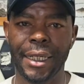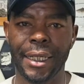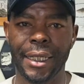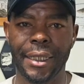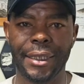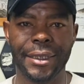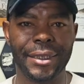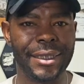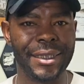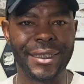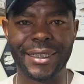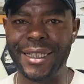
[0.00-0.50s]

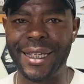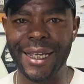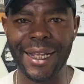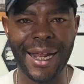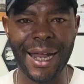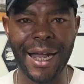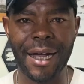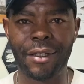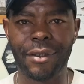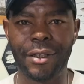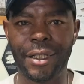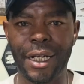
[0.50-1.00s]
Just get
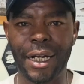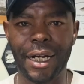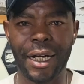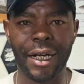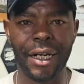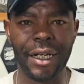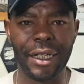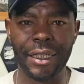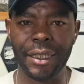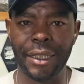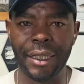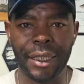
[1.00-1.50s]
out there
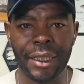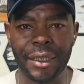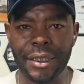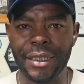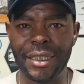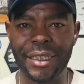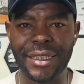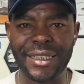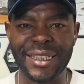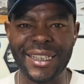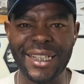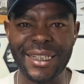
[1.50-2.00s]
and
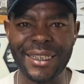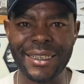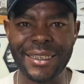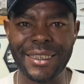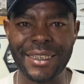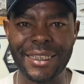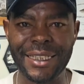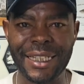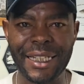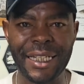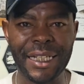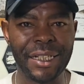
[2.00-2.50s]
just sitting
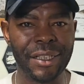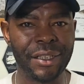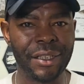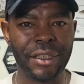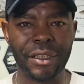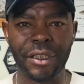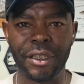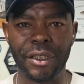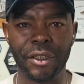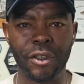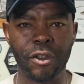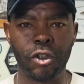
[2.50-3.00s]
still and
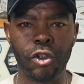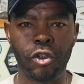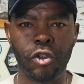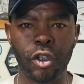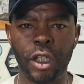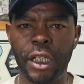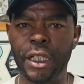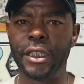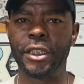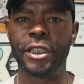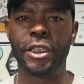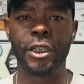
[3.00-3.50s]
you're
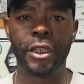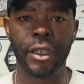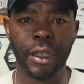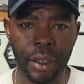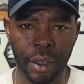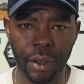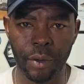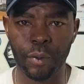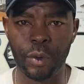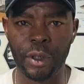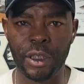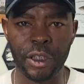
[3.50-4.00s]
drenched
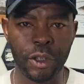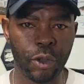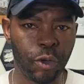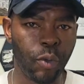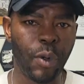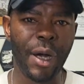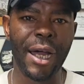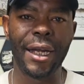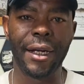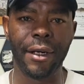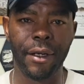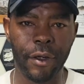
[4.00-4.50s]
with
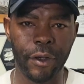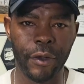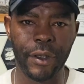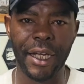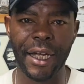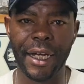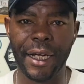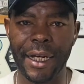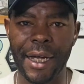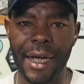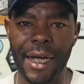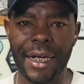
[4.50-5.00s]
sweat, okay,
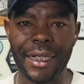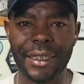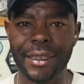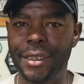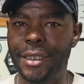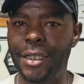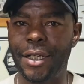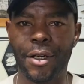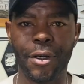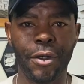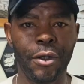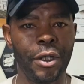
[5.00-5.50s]
guys?
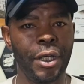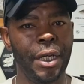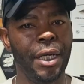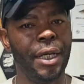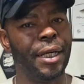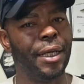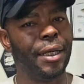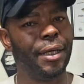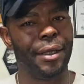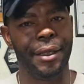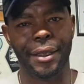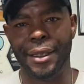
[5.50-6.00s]
So
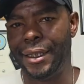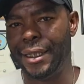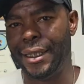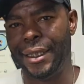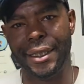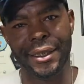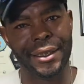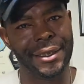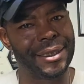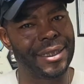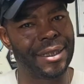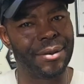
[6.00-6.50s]

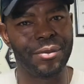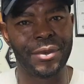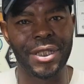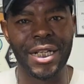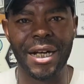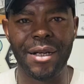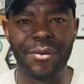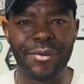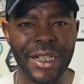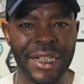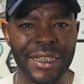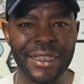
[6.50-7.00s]

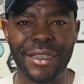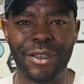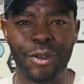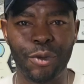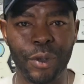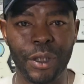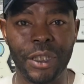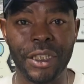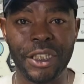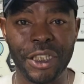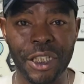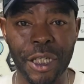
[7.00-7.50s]
sometimes I just want
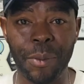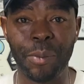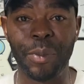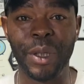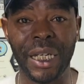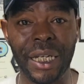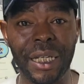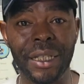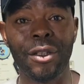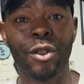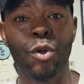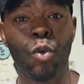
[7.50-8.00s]
to jump
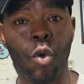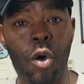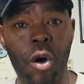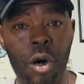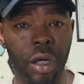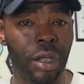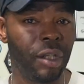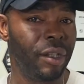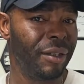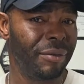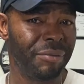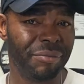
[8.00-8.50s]
in the
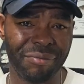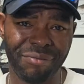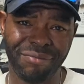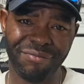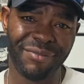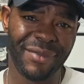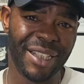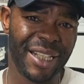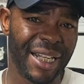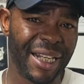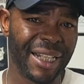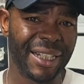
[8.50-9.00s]
water.
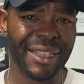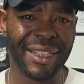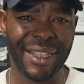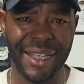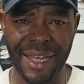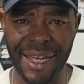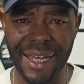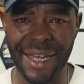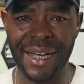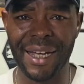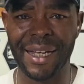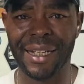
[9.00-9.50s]
Like,
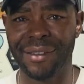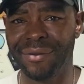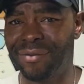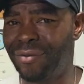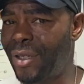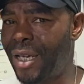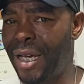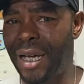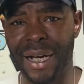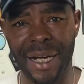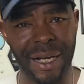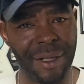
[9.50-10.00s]
yeah,
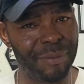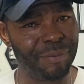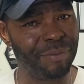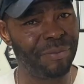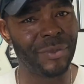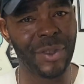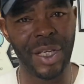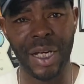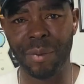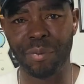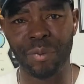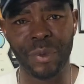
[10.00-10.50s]
I'm
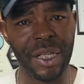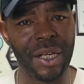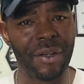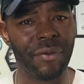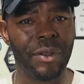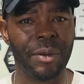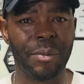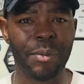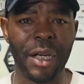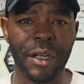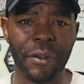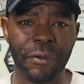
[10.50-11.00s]
loving
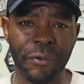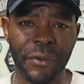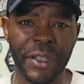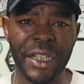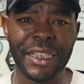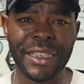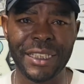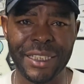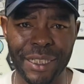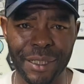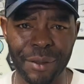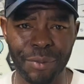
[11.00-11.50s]
my
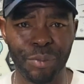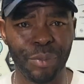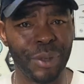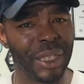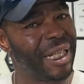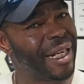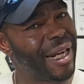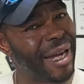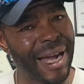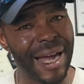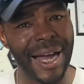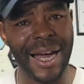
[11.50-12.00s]
fishing,
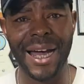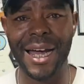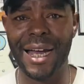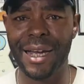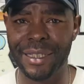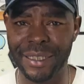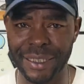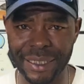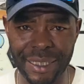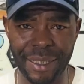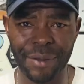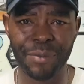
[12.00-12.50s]
but I
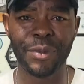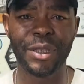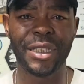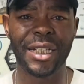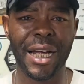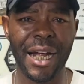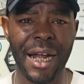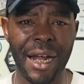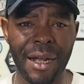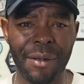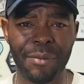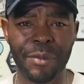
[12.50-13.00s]

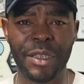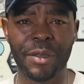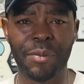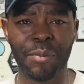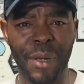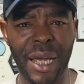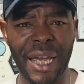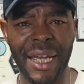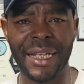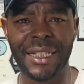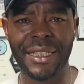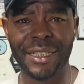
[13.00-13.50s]
sometimes
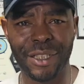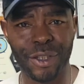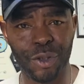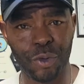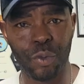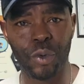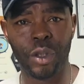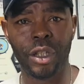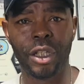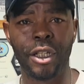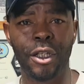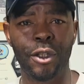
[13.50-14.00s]
may just
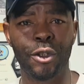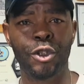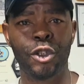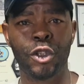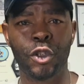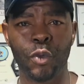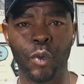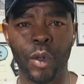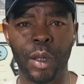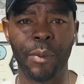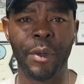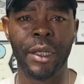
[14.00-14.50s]
want to go
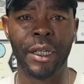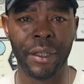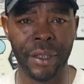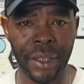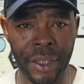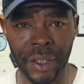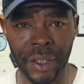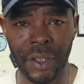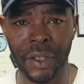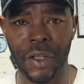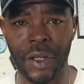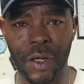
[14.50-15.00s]
swimming,
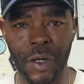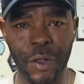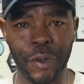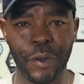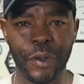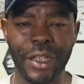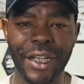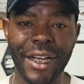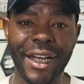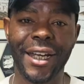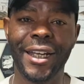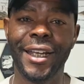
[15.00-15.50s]

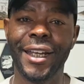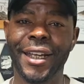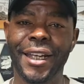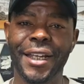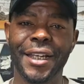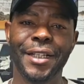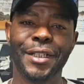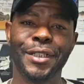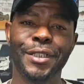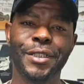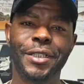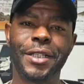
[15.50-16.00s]
okay?
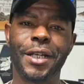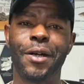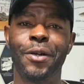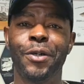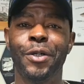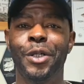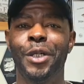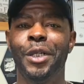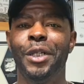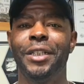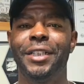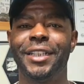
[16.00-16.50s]
So
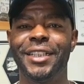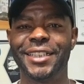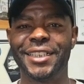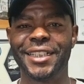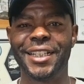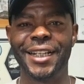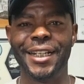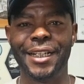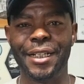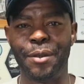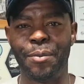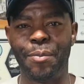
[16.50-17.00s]
let's get
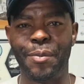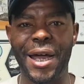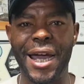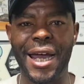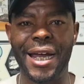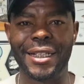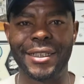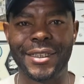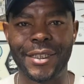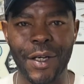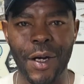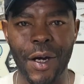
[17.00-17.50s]
into
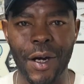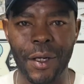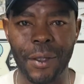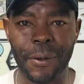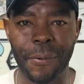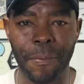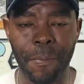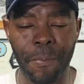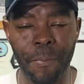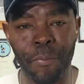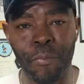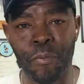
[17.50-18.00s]
bass talk,
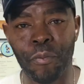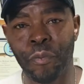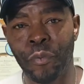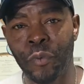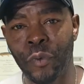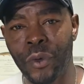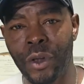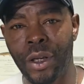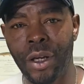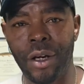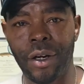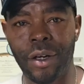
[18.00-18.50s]

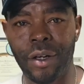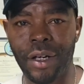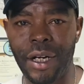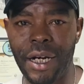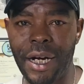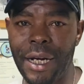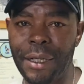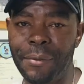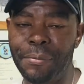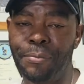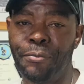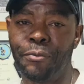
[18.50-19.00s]
all
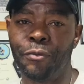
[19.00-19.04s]
right?